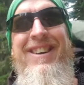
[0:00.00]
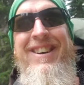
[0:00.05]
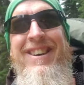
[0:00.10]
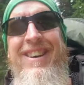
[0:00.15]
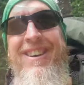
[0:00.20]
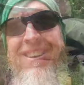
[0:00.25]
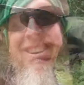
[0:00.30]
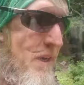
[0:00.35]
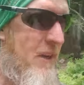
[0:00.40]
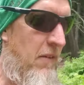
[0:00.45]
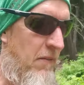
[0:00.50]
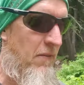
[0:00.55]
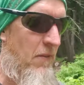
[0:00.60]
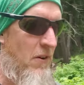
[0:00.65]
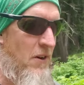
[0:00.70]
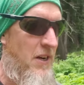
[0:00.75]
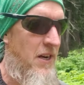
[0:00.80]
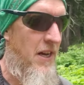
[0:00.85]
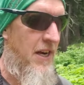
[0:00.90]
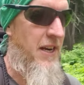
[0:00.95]
The plan for
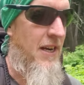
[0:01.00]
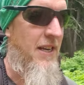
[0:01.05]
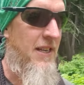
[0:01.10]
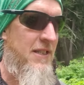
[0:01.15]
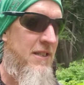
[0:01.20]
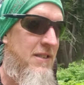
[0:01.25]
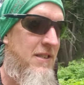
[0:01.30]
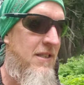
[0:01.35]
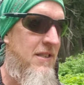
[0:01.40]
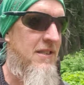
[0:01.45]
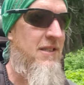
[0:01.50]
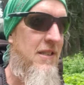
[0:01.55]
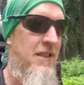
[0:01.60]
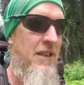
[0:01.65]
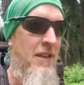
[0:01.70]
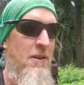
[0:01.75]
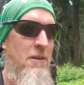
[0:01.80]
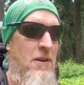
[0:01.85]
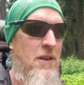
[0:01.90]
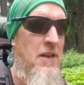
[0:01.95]
today is just
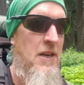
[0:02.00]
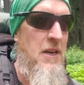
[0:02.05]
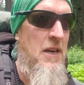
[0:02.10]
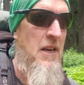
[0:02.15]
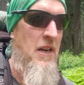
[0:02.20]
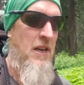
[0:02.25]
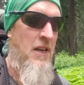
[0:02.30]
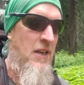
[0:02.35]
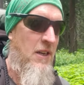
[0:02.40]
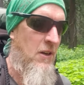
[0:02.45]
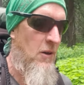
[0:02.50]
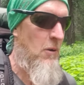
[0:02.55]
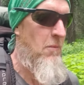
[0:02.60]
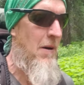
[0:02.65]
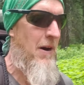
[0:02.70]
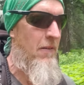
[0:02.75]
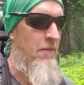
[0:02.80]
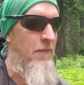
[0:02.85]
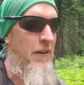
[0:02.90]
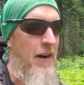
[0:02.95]
to go
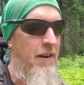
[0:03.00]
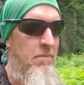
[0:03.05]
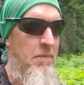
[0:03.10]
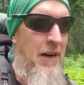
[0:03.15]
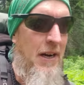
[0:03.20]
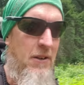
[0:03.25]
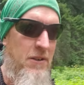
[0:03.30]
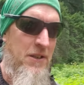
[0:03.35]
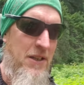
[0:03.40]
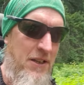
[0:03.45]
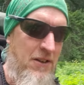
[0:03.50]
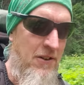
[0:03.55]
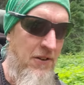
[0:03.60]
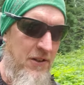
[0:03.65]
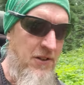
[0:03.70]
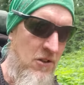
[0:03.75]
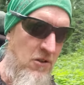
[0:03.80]
about five miles in on the